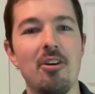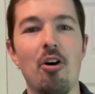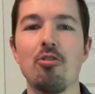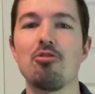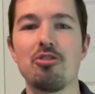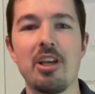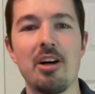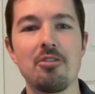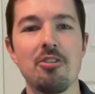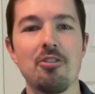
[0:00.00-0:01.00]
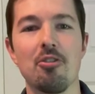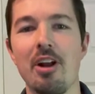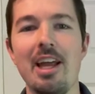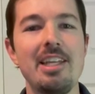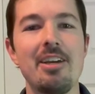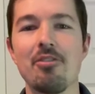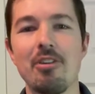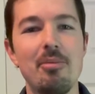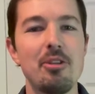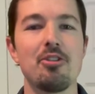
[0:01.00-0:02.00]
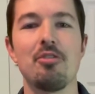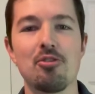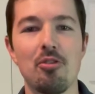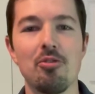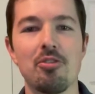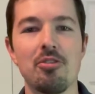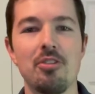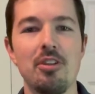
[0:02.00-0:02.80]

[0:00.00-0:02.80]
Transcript: ultrasound, or any other image of the shoulder?